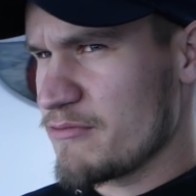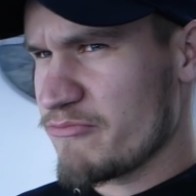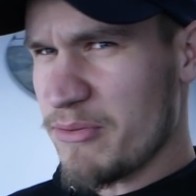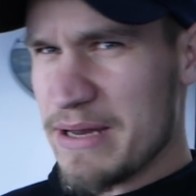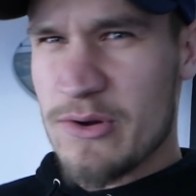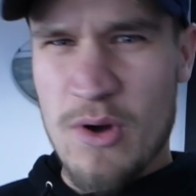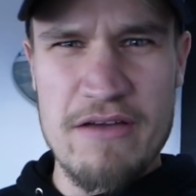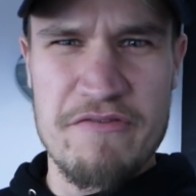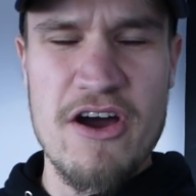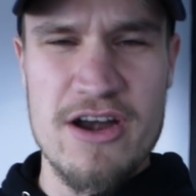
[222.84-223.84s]
probably quite
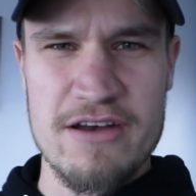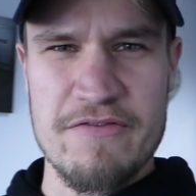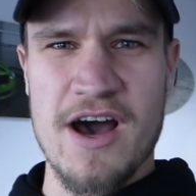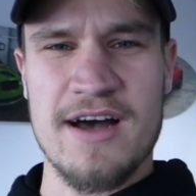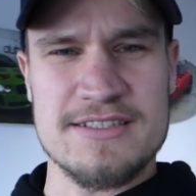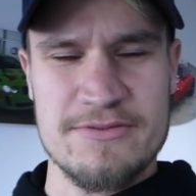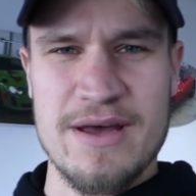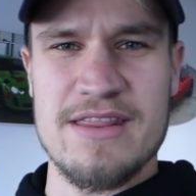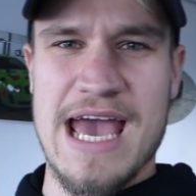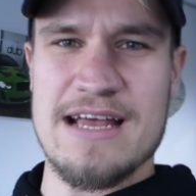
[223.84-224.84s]
far in advance of
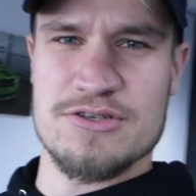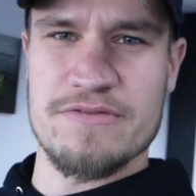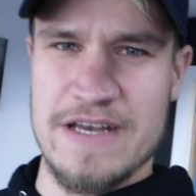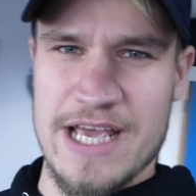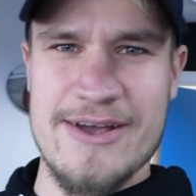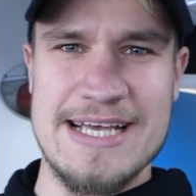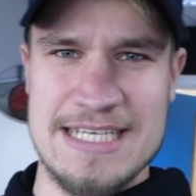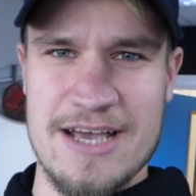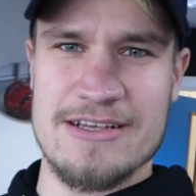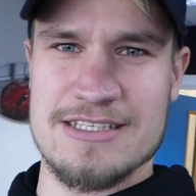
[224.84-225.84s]
when the actual video is
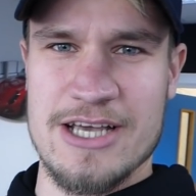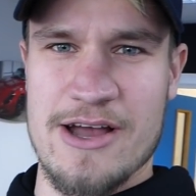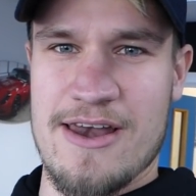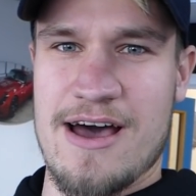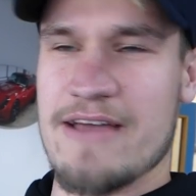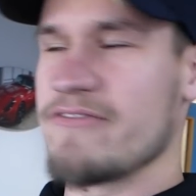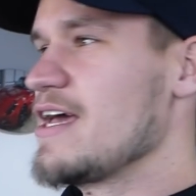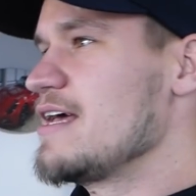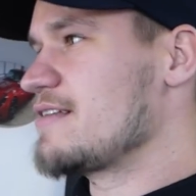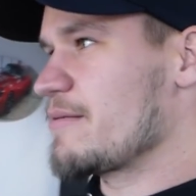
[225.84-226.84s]
going to go
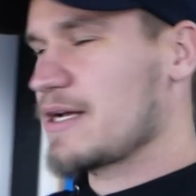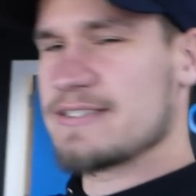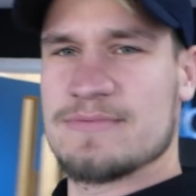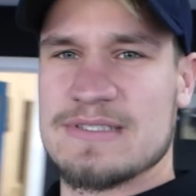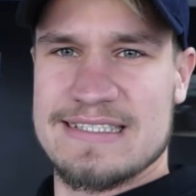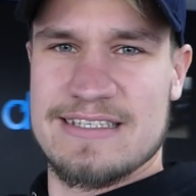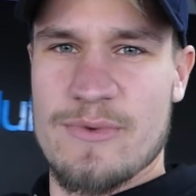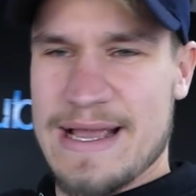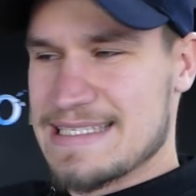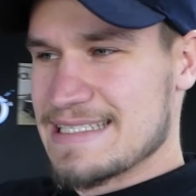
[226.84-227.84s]
live. Dub Customs is still
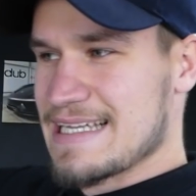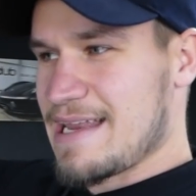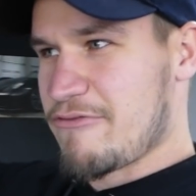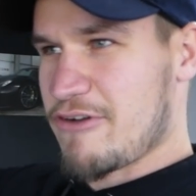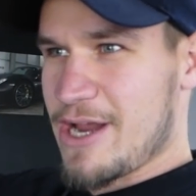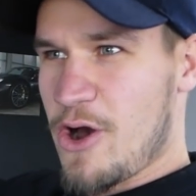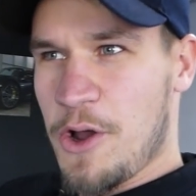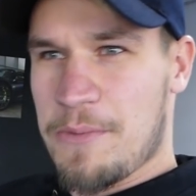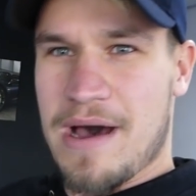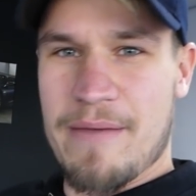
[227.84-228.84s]
waiting delivery
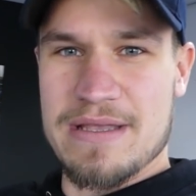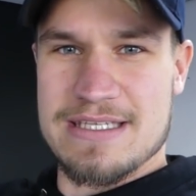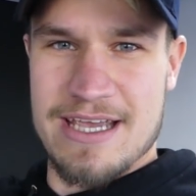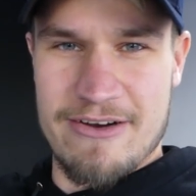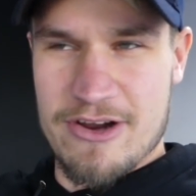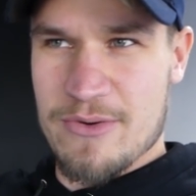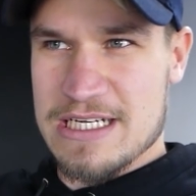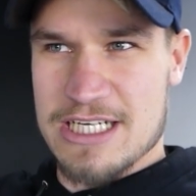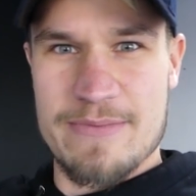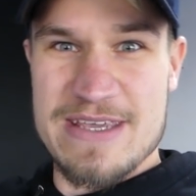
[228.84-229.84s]
on my material,
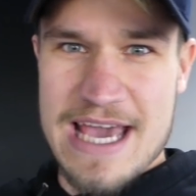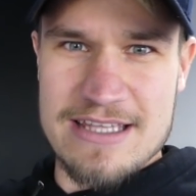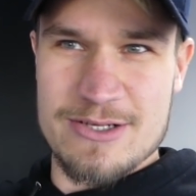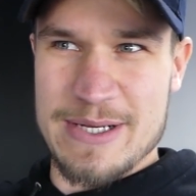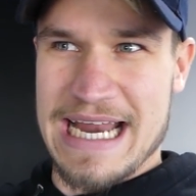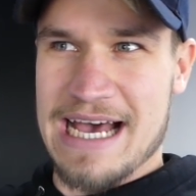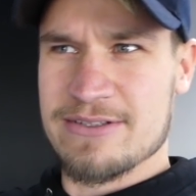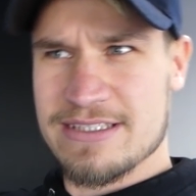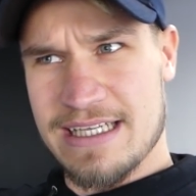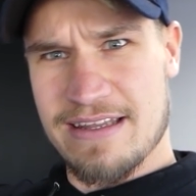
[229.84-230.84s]
which I'm yet to
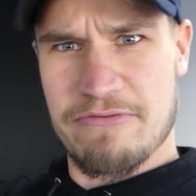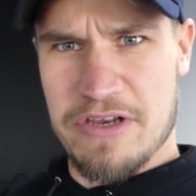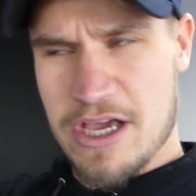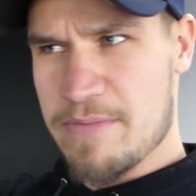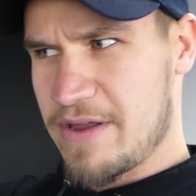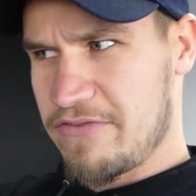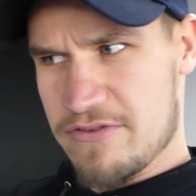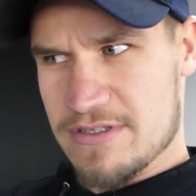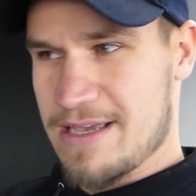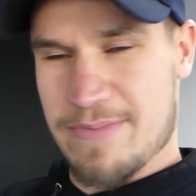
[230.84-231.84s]
announce in the video, but if you
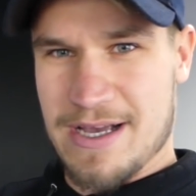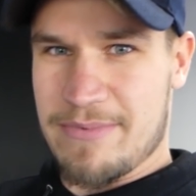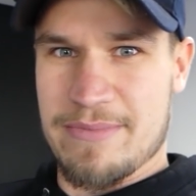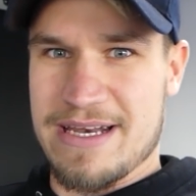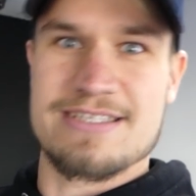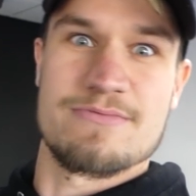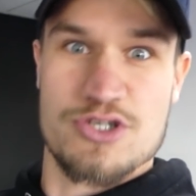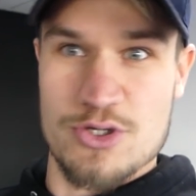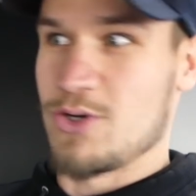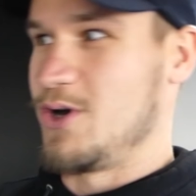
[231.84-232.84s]
skip a couple of minutes, I'm
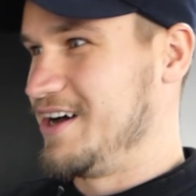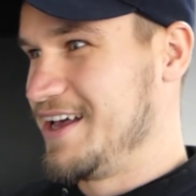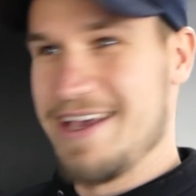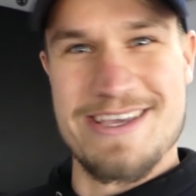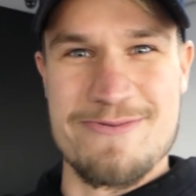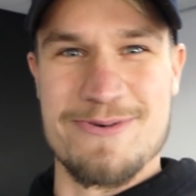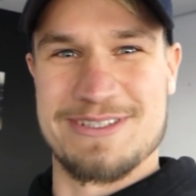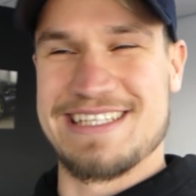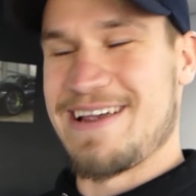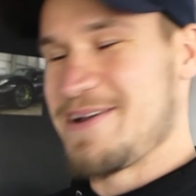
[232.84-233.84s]
sure you will
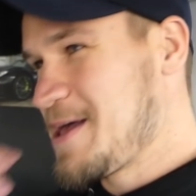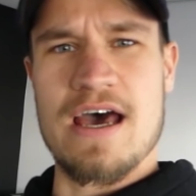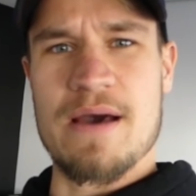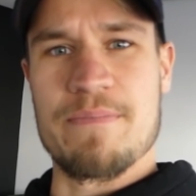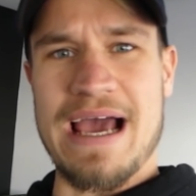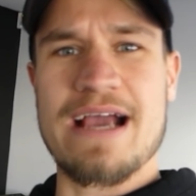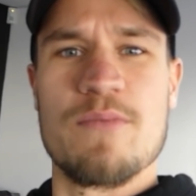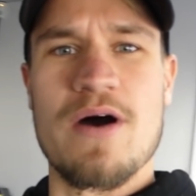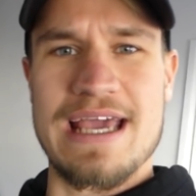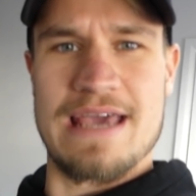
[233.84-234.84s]
see a black and
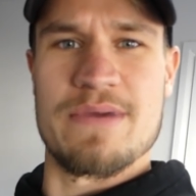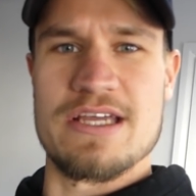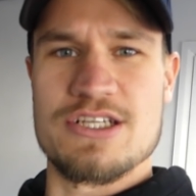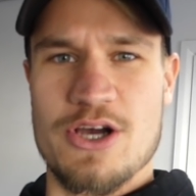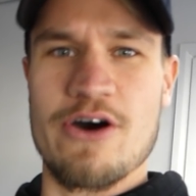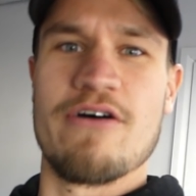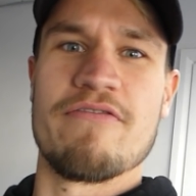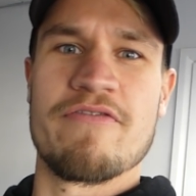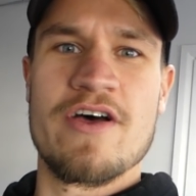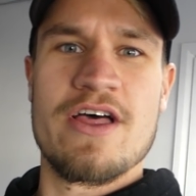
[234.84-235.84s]
white image
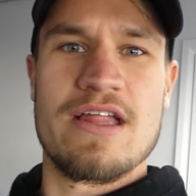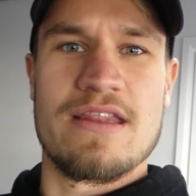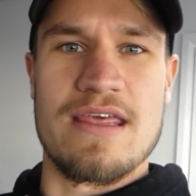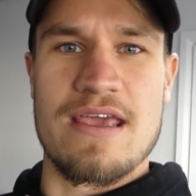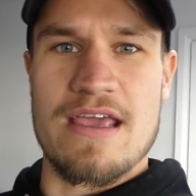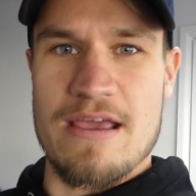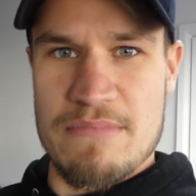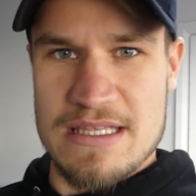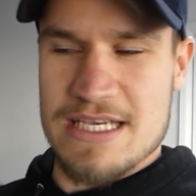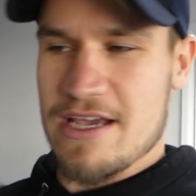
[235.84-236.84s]
of the
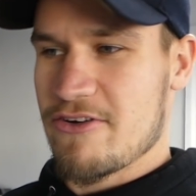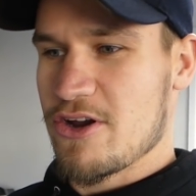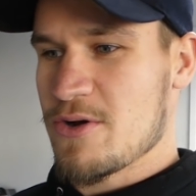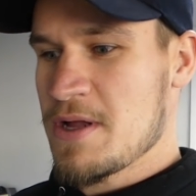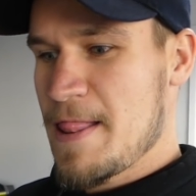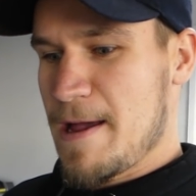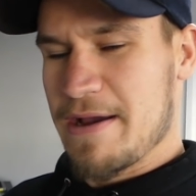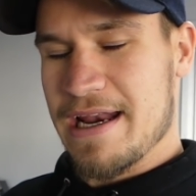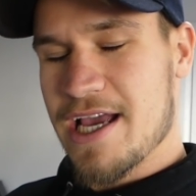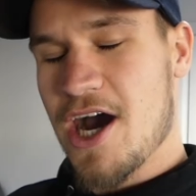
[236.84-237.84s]
material. I'm
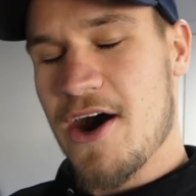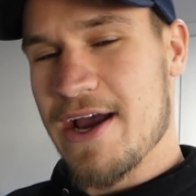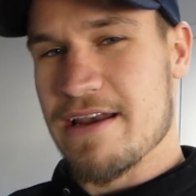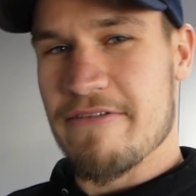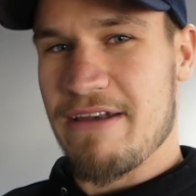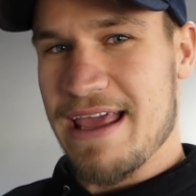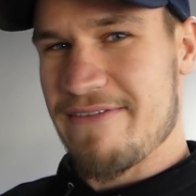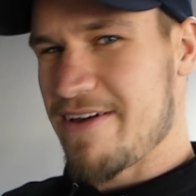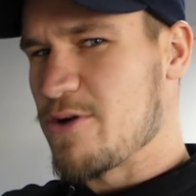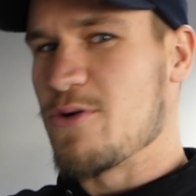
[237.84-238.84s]
gonna kind of
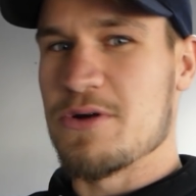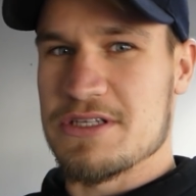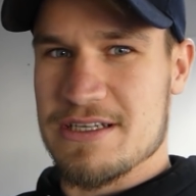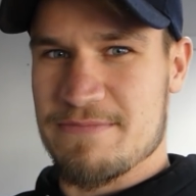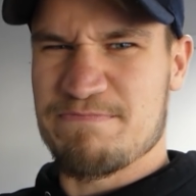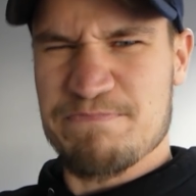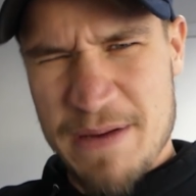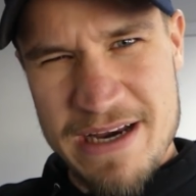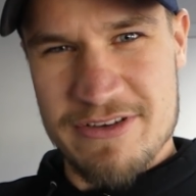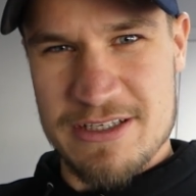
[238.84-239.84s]
leave it all as a
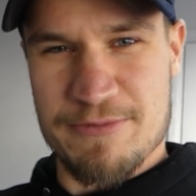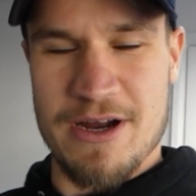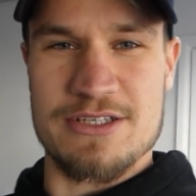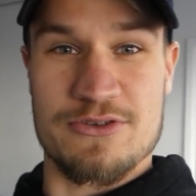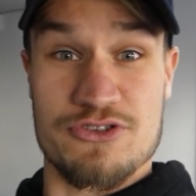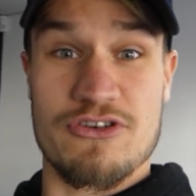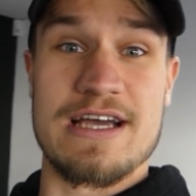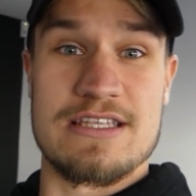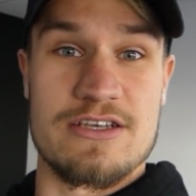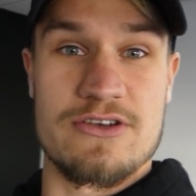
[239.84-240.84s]
bit of a surprise, or
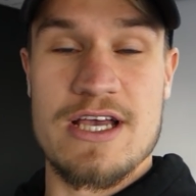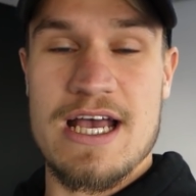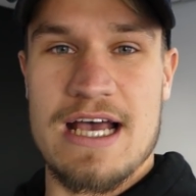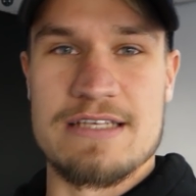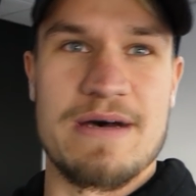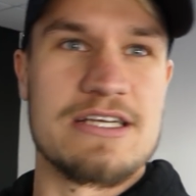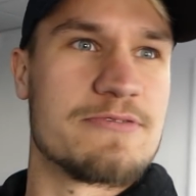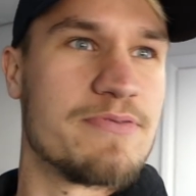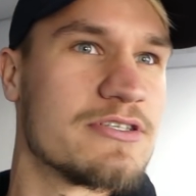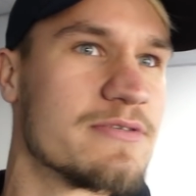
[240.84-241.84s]
try to as much as
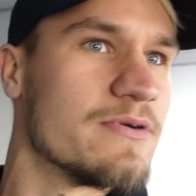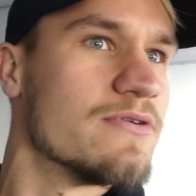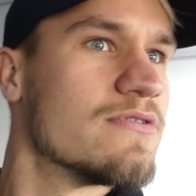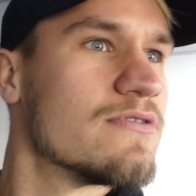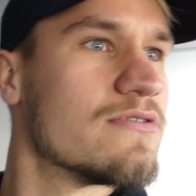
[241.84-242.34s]
possible.